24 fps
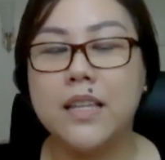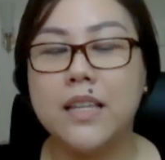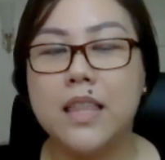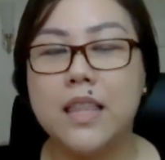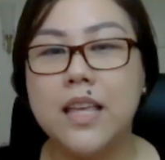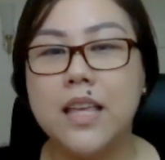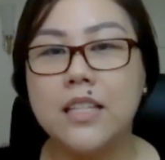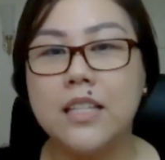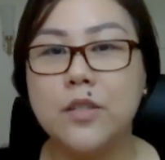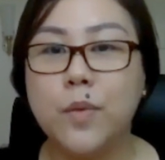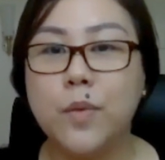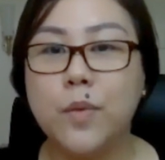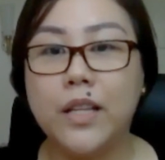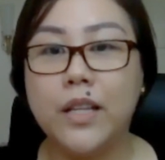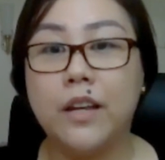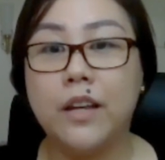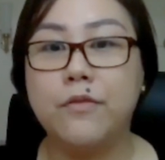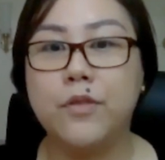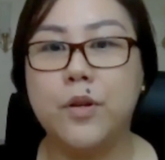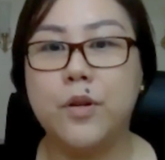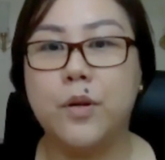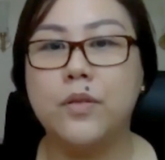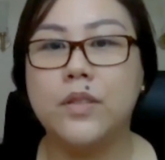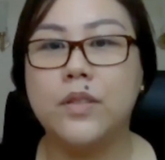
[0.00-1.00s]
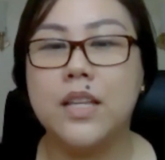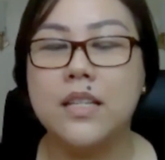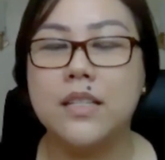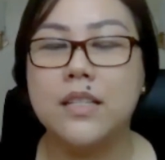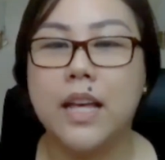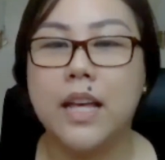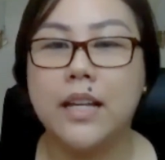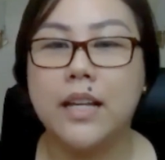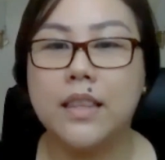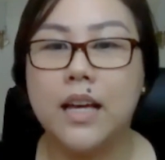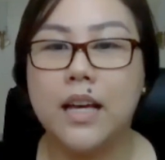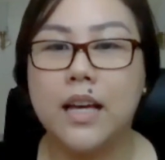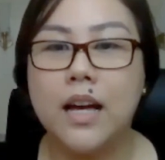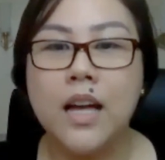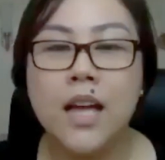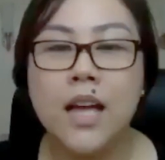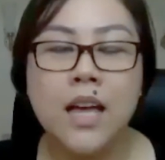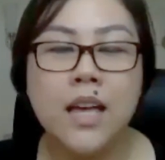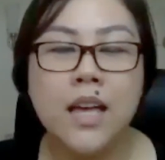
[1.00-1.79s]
And that's what I've noticed, like the